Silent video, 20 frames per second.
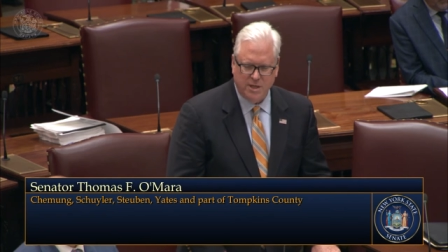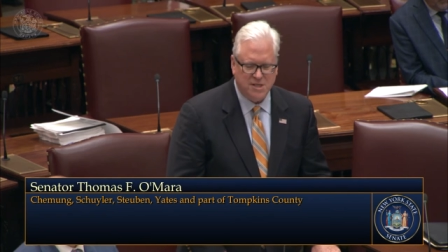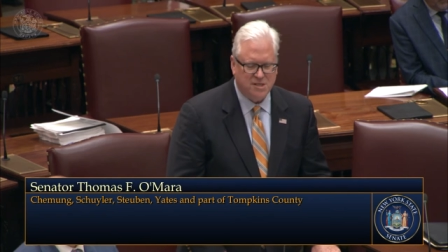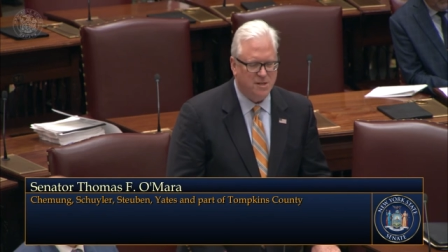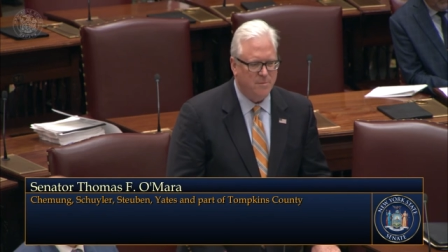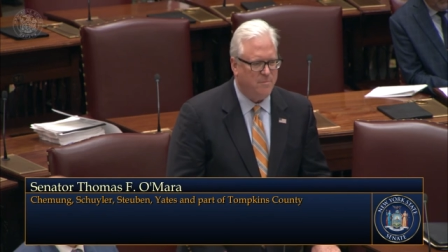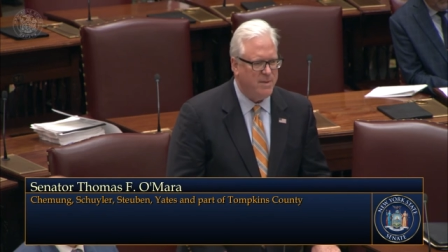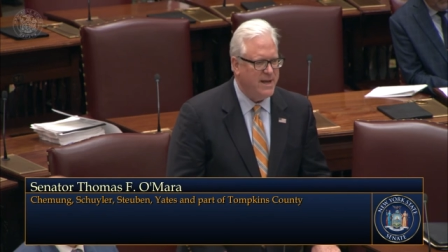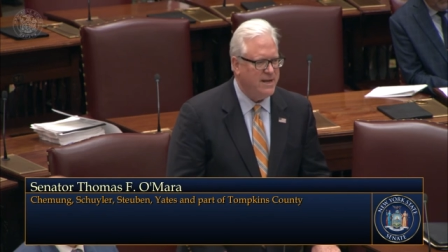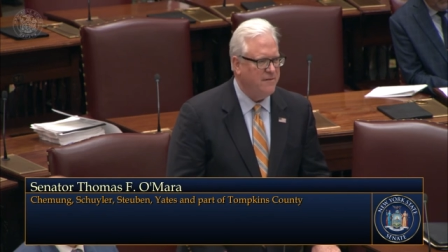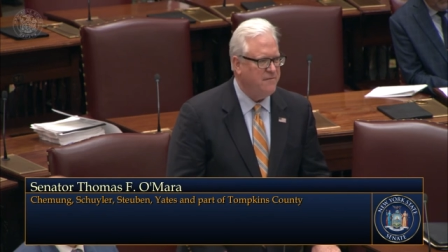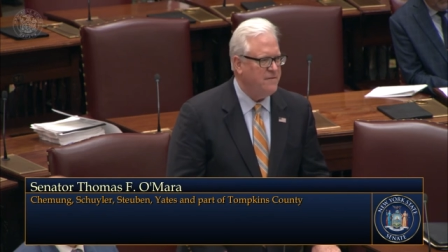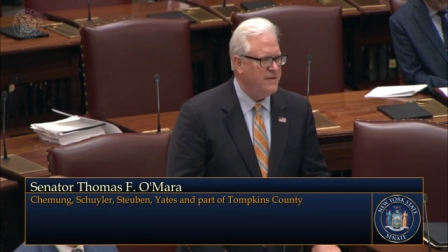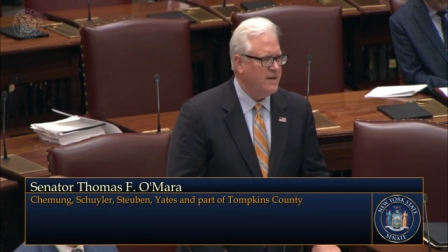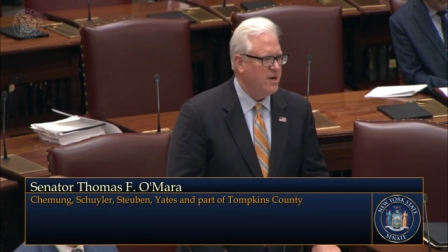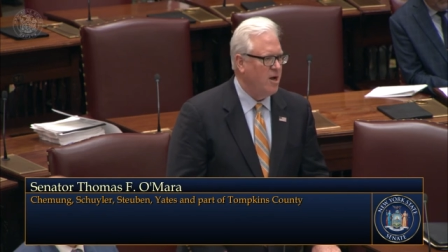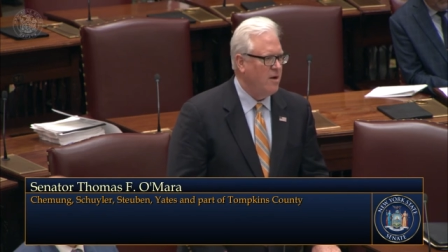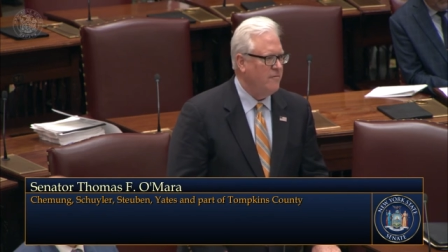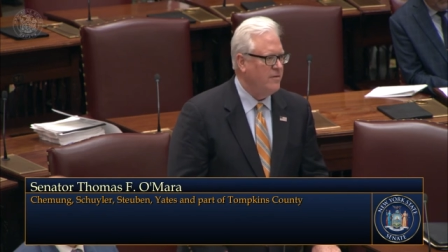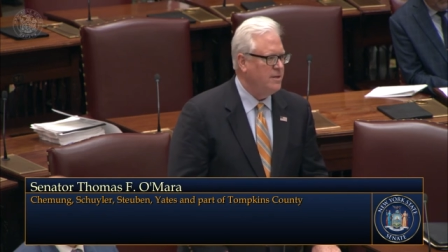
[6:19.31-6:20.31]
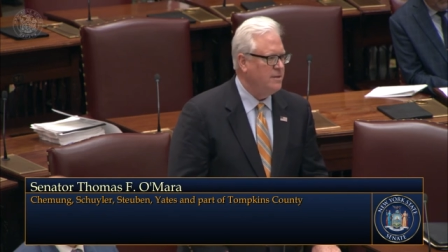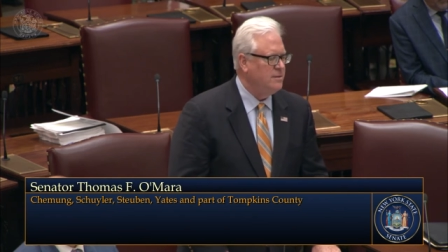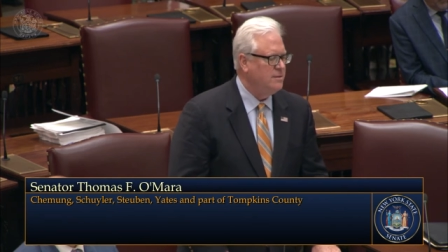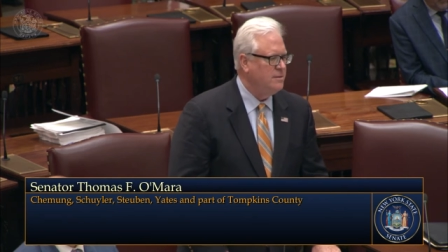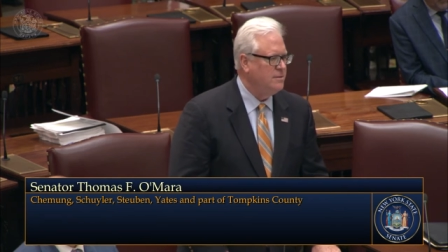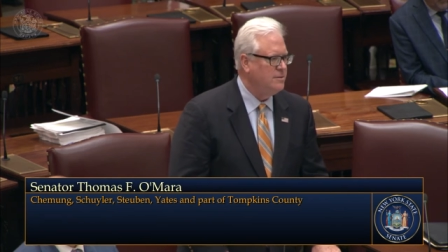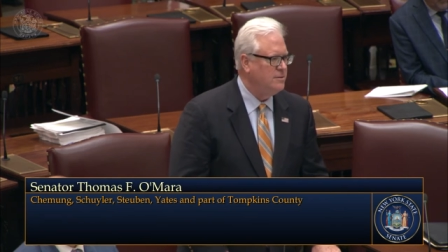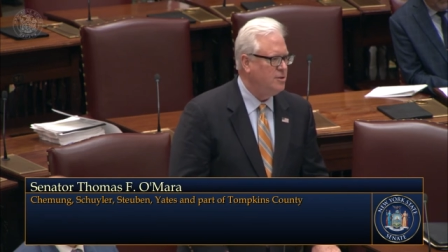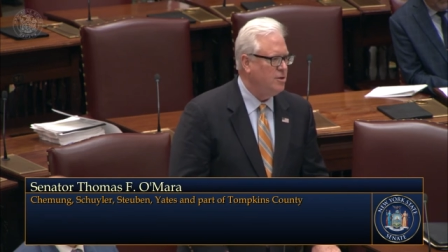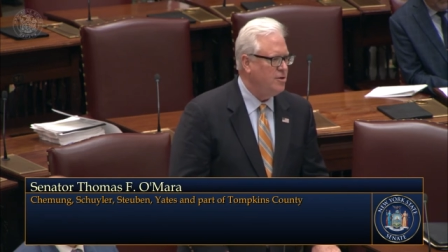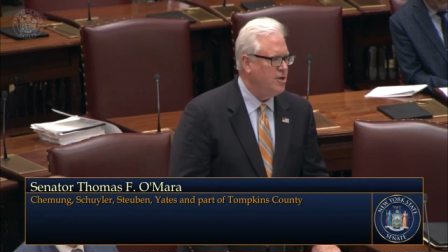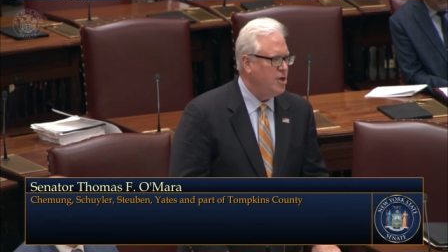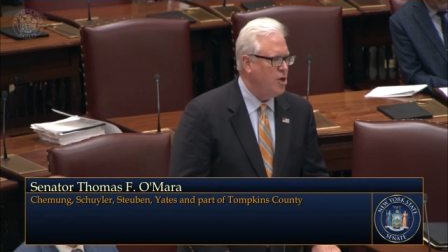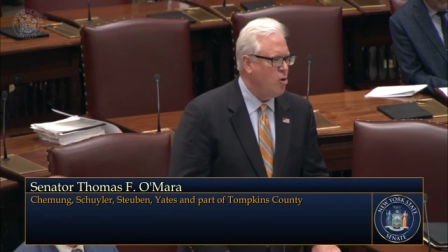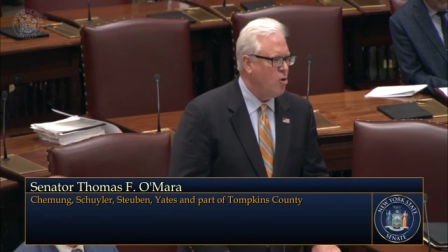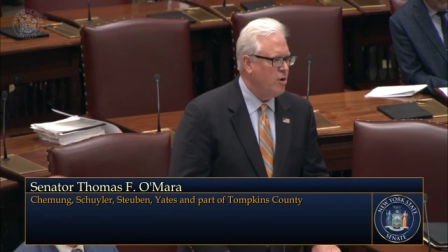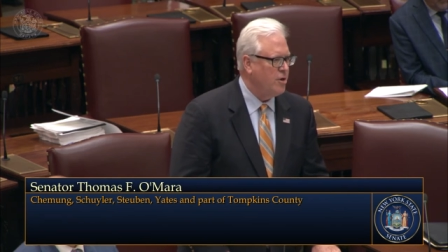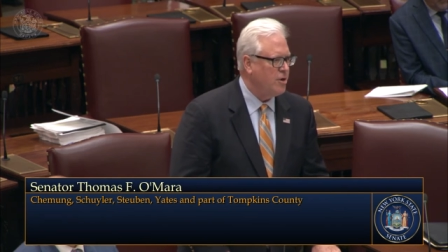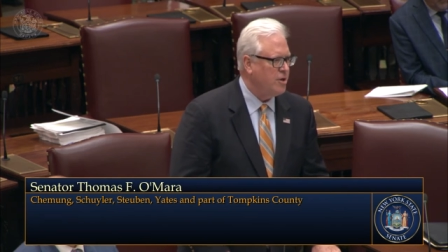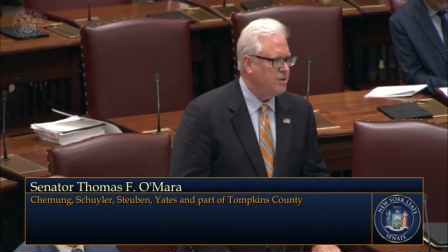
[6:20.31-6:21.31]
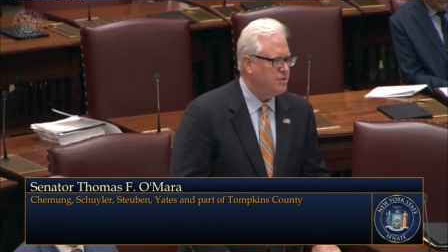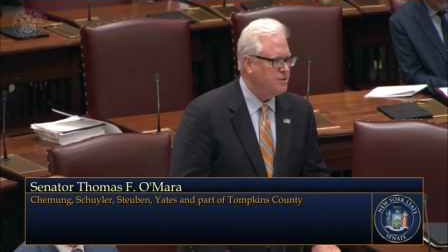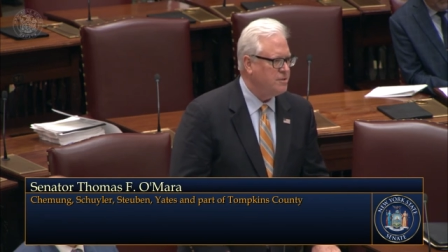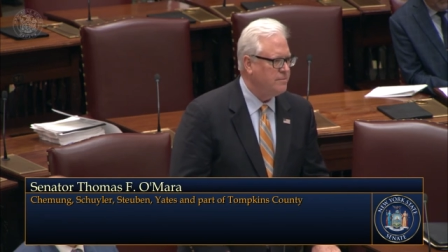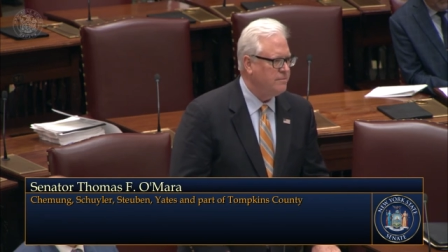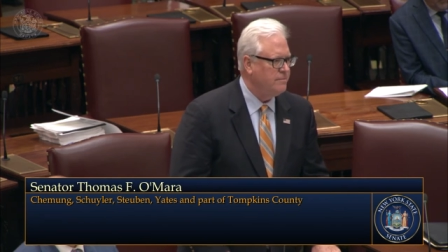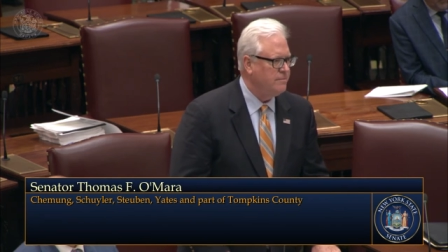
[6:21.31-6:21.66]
is the benefit of it to New Yorkers?